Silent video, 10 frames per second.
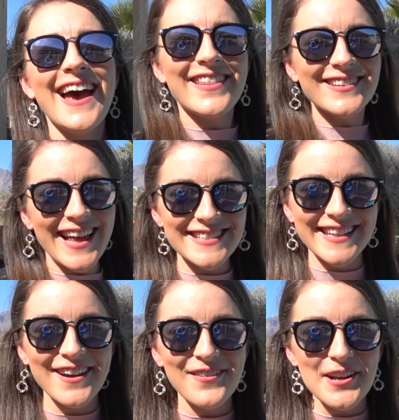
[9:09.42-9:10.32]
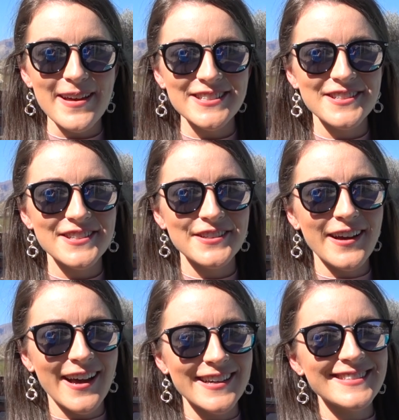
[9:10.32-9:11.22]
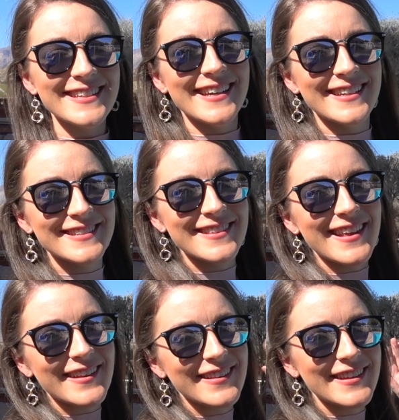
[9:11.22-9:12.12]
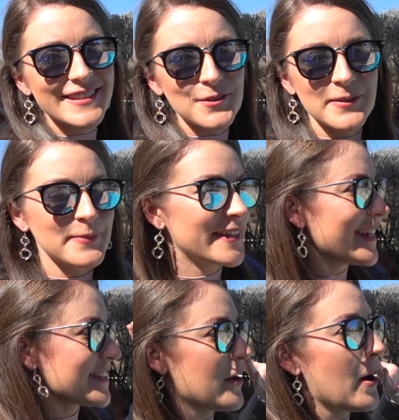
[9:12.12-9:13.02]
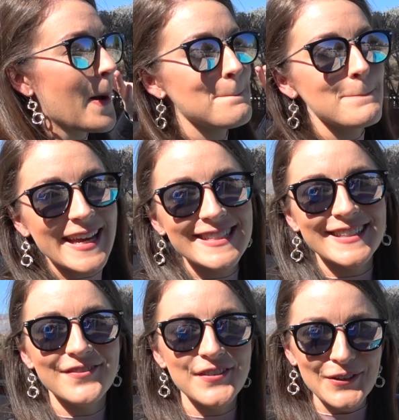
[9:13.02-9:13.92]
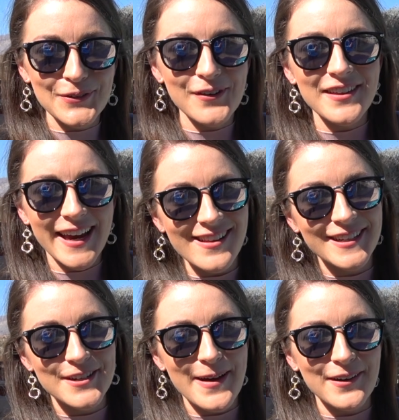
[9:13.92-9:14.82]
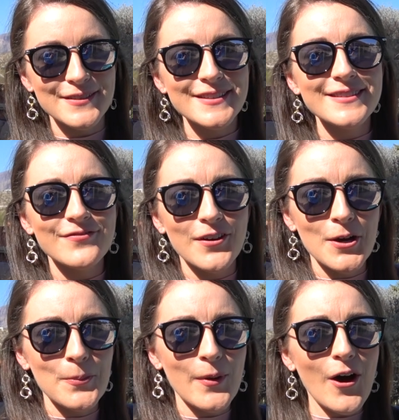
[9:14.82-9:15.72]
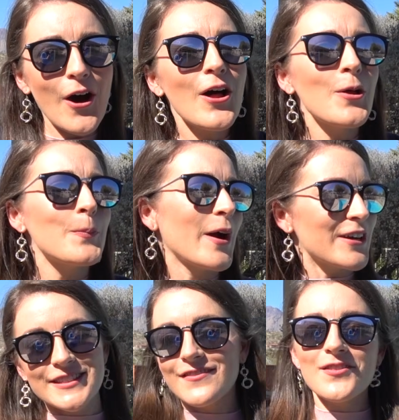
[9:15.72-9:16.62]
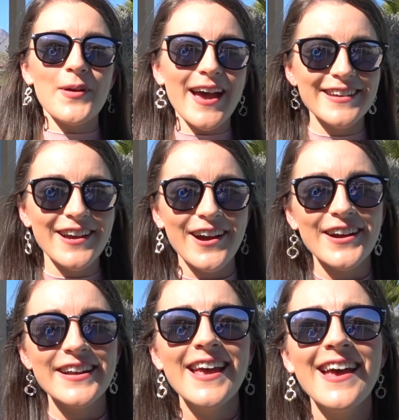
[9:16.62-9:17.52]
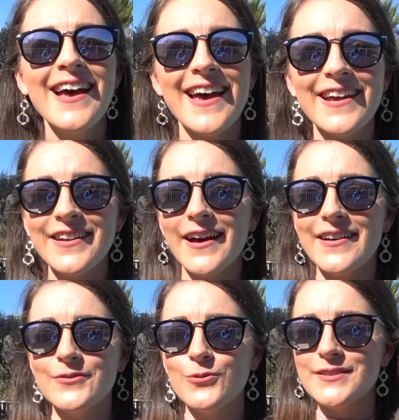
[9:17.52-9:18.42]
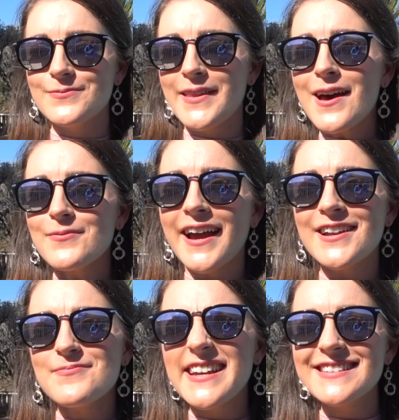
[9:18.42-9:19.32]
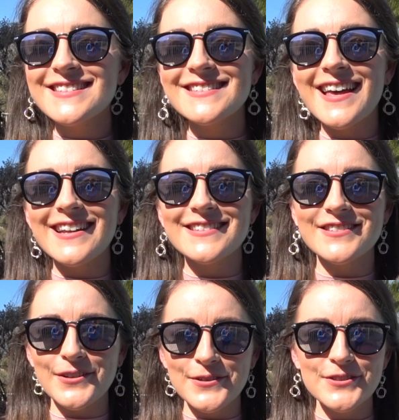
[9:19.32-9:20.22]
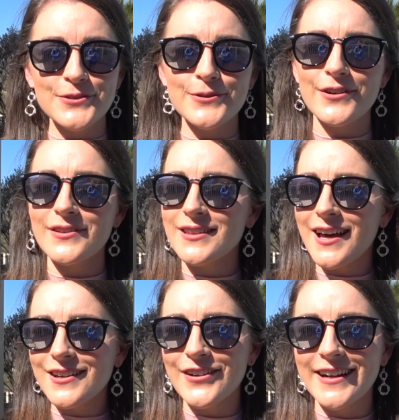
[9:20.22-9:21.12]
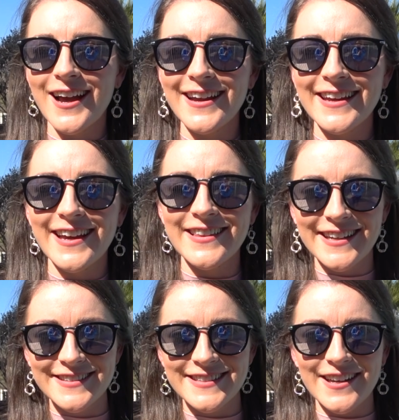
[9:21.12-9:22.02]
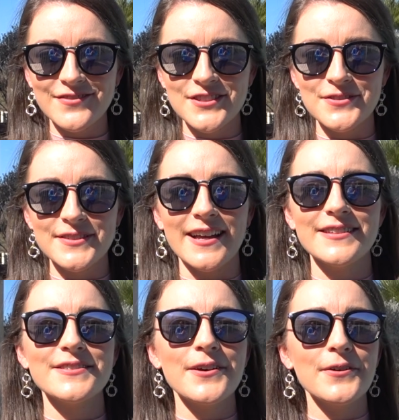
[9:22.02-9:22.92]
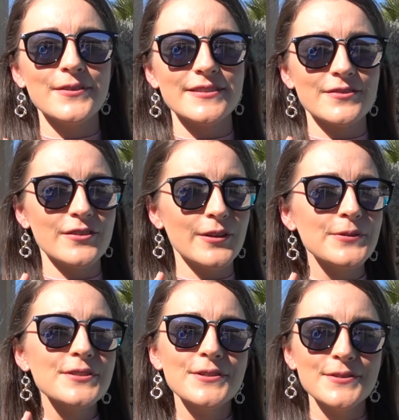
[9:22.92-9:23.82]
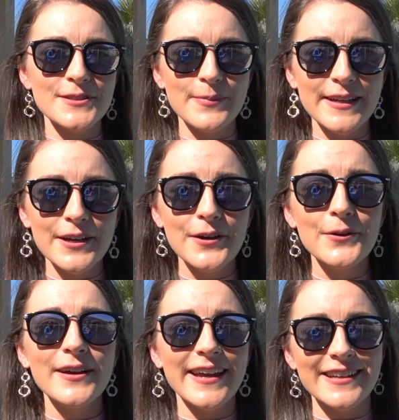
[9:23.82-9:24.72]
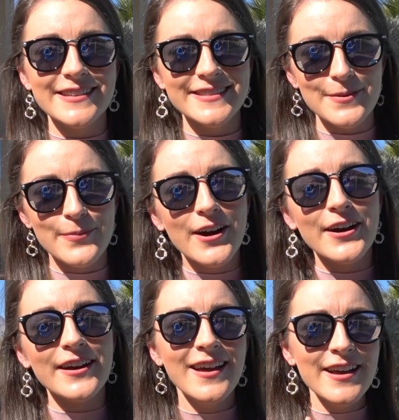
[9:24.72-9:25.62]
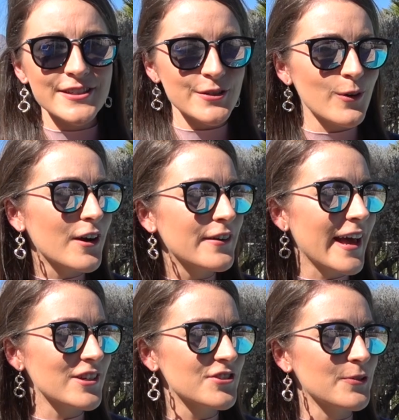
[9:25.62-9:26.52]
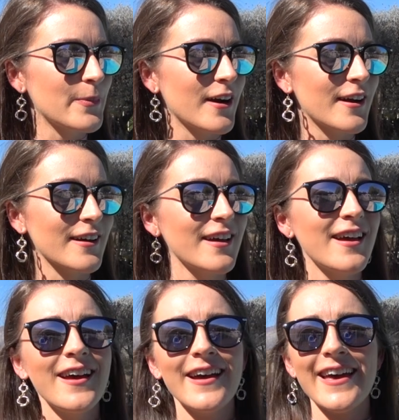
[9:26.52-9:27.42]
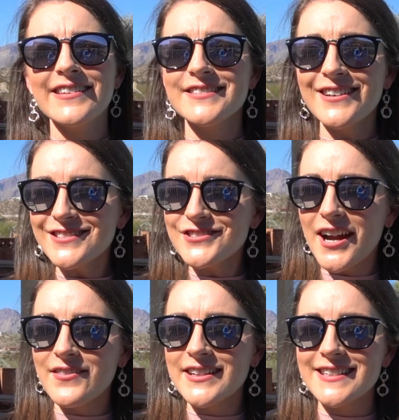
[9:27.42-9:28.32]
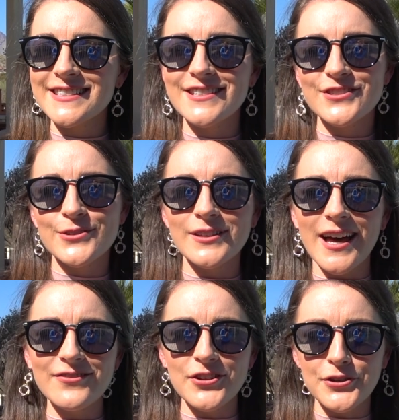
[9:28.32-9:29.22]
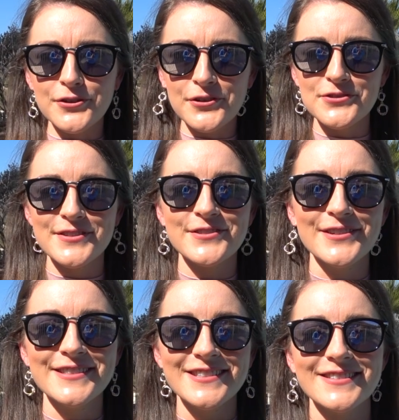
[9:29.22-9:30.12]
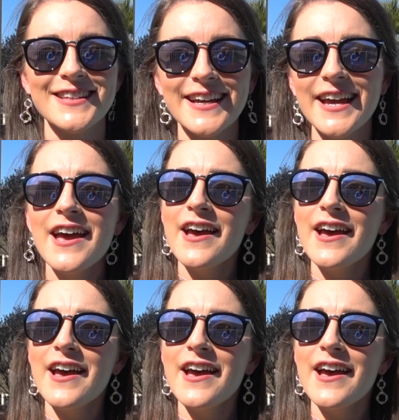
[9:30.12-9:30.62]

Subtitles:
And the last thing I want to mention to you guys is that this Airbnb has an amazing view of the Catalina Mountains from all parts of the backyard. And what that kind of means is that it's close to a lot of great hiking on the east side of Tucson. So it's close to Sabino Canyon State Park, Saguaro National Park, and it's also driving distance to a lot of local grocery stores, such as like